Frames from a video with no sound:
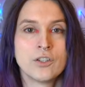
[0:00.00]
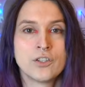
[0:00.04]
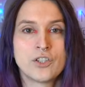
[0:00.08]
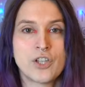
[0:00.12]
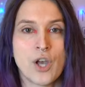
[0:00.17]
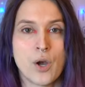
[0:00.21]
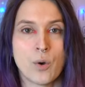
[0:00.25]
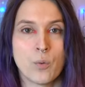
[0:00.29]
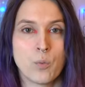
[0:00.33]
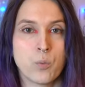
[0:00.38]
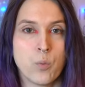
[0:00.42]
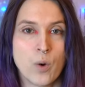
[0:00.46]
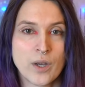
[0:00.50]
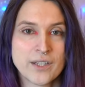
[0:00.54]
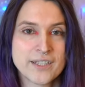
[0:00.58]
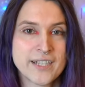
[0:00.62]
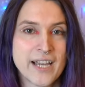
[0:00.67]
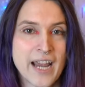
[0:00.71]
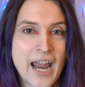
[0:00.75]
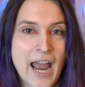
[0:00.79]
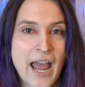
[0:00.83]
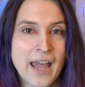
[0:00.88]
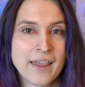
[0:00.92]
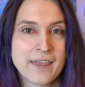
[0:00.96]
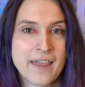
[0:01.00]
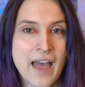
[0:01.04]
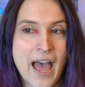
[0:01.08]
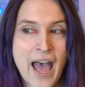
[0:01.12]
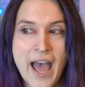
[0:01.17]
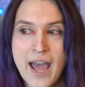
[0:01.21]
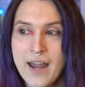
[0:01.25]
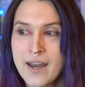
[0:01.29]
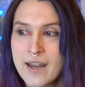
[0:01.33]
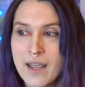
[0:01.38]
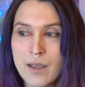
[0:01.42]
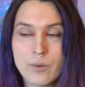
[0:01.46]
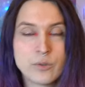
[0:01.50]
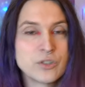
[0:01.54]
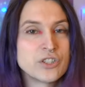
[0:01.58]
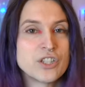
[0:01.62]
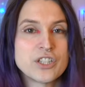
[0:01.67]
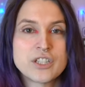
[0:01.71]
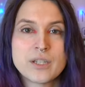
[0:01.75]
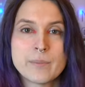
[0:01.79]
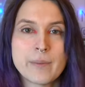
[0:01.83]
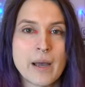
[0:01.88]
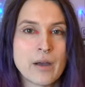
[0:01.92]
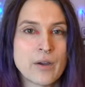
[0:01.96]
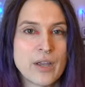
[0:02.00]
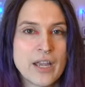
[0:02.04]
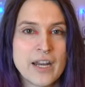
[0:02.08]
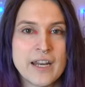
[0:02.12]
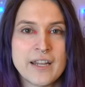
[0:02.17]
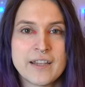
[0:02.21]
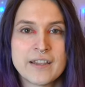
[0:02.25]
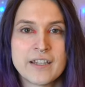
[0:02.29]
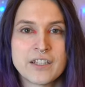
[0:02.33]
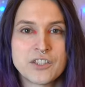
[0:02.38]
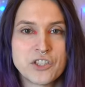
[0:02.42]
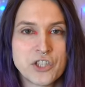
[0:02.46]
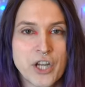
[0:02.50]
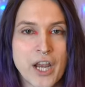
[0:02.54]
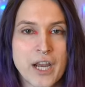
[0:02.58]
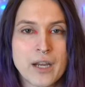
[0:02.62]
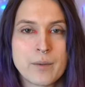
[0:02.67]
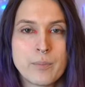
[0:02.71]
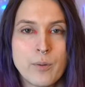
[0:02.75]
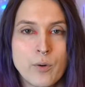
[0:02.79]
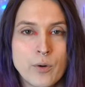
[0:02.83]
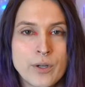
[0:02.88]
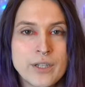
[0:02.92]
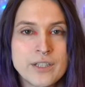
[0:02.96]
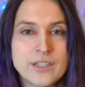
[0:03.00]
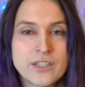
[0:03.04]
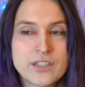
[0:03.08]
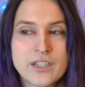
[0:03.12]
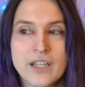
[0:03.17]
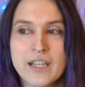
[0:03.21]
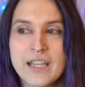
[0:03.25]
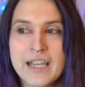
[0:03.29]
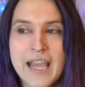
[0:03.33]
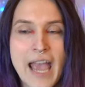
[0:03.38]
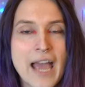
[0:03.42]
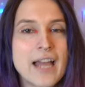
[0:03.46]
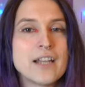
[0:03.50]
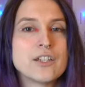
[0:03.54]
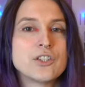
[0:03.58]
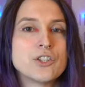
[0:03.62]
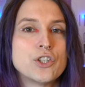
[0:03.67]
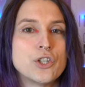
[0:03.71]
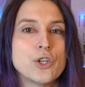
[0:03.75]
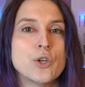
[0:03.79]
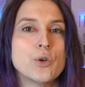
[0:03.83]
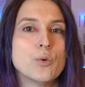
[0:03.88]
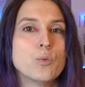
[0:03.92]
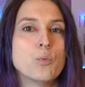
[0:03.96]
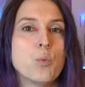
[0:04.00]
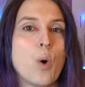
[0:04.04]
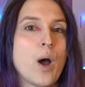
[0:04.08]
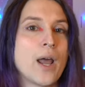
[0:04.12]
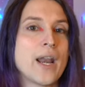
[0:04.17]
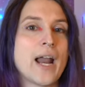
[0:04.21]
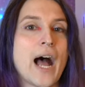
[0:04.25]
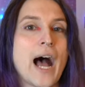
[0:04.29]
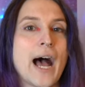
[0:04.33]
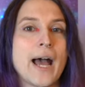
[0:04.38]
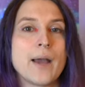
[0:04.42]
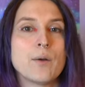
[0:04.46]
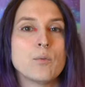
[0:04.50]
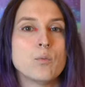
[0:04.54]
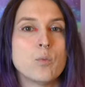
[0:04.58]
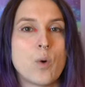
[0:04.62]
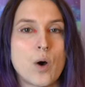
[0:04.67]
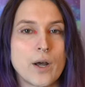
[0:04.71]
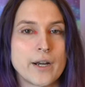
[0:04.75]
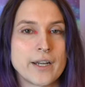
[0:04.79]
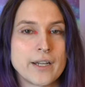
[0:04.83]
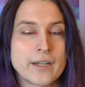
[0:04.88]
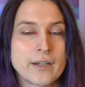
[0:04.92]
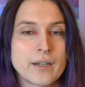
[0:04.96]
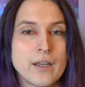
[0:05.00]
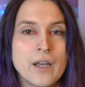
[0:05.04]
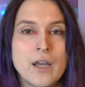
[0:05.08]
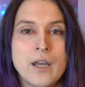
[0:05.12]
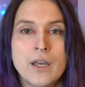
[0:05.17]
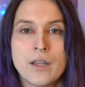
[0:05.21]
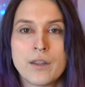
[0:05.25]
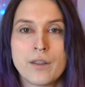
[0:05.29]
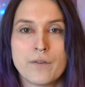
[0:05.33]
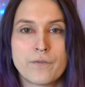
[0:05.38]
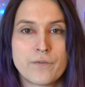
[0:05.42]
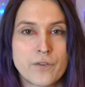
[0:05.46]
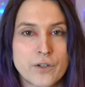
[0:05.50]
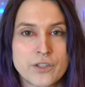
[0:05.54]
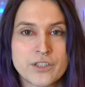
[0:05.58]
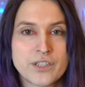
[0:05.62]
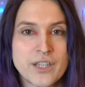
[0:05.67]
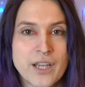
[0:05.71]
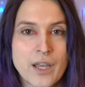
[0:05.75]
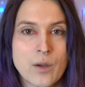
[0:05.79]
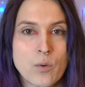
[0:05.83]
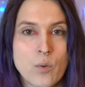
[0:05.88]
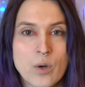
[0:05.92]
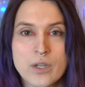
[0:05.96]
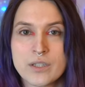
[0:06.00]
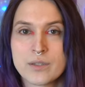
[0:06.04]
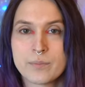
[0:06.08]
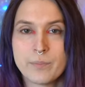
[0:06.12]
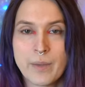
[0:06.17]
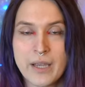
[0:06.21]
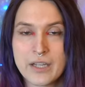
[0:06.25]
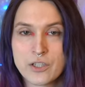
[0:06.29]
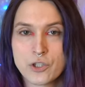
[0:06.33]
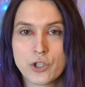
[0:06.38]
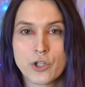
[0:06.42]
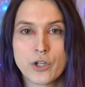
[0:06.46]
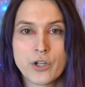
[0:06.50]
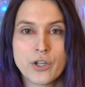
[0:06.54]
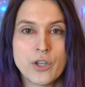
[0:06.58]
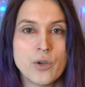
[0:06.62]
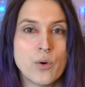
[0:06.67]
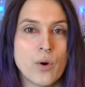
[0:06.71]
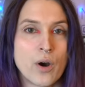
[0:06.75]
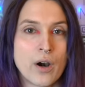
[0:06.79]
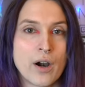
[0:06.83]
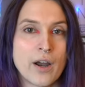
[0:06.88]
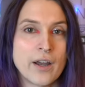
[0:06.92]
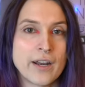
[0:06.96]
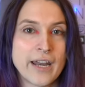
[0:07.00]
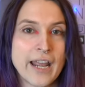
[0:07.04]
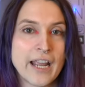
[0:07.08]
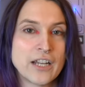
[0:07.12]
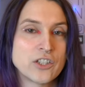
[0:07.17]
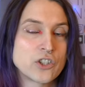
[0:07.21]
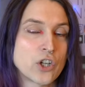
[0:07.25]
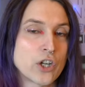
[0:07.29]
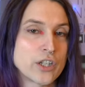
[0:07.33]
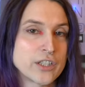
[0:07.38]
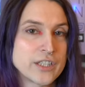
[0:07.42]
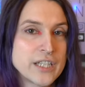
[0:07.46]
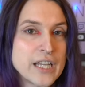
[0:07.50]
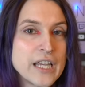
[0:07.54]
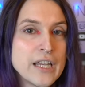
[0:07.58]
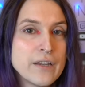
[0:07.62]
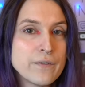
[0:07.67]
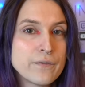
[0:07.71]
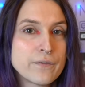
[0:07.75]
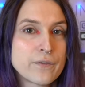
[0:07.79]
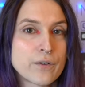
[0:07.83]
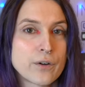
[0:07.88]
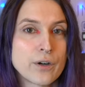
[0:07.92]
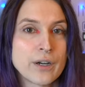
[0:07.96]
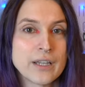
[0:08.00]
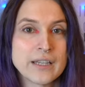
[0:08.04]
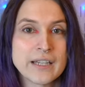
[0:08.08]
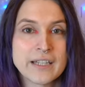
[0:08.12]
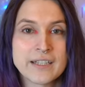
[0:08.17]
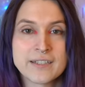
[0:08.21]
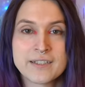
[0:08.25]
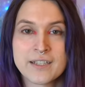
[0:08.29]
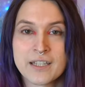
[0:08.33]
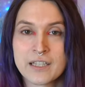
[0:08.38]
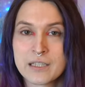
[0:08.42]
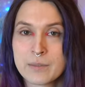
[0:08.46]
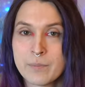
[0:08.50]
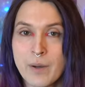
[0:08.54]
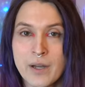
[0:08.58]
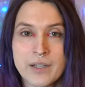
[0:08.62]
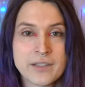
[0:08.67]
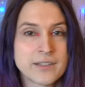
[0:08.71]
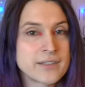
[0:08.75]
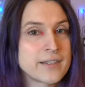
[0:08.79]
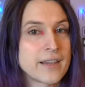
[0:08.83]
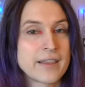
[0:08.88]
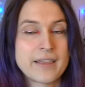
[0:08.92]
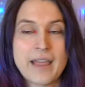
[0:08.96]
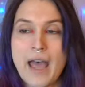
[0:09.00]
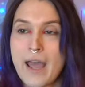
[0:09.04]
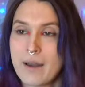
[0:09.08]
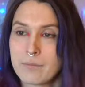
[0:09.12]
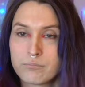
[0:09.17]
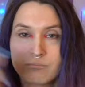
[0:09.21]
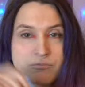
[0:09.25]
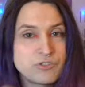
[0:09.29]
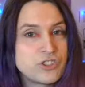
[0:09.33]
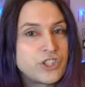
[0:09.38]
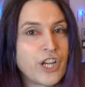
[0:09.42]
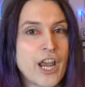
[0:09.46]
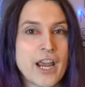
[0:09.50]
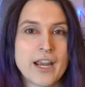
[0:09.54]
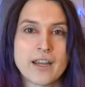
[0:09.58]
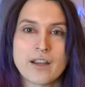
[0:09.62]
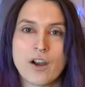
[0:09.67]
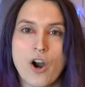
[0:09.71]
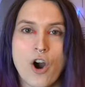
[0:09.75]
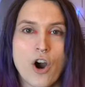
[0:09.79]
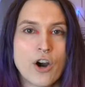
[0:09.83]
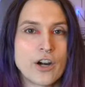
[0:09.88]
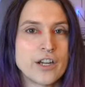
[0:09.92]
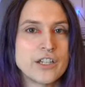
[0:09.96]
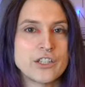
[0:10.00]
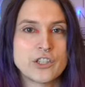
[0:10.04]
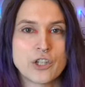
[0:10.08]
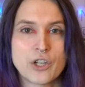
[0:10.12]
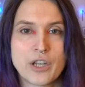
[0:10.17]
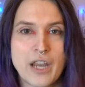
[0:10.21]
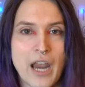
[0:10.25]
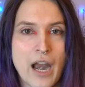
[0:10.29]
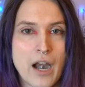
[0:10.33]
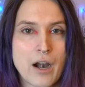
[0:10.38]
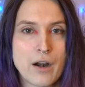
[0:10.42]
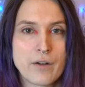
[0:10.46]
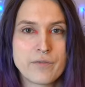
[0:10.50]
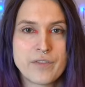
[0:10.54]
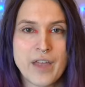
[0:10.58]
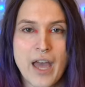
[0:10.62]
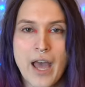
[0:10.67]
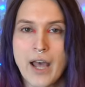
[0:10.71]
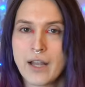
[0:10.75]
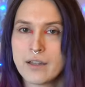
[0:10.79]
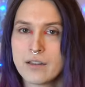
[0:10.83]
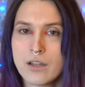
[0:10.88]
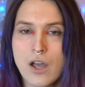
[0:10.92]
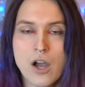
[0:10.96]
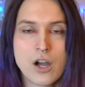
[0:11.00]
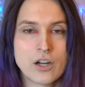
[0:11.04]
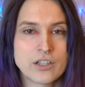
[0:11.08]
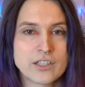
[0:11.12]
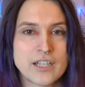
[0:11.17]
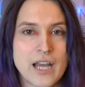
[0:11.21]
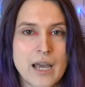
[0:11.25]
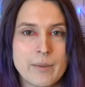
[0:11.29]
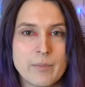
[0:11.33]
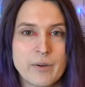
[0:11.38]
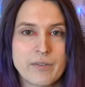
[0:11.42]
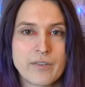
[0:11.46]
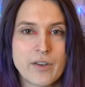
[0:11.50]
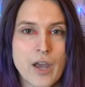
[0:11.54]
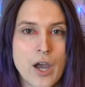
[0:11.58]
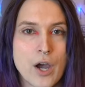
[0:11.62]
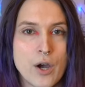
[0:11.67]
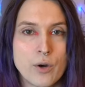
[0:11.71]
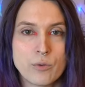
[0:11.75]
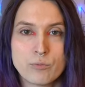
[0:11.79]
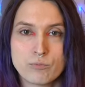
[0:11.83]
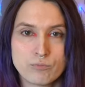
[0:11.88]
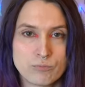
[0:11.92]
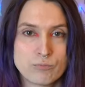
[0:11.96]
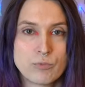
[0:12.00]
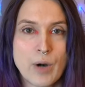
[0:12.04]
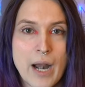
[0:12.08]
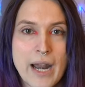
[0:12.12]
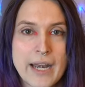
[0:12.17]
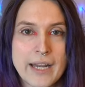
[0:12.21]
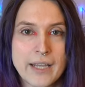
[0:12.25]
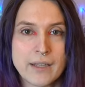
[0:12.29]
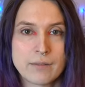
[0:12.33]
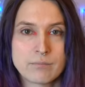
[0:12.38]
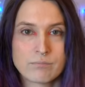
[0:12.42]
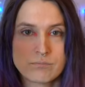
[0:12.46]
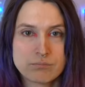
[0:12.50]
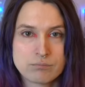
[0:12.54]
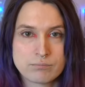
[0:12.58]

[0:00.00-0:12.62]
So once I had that, it was just about hitting the checkpoints to get to what I wanted. The first thing was make sure you are on HRT for at least 6 months. That check already took care of that long time ago. Ready.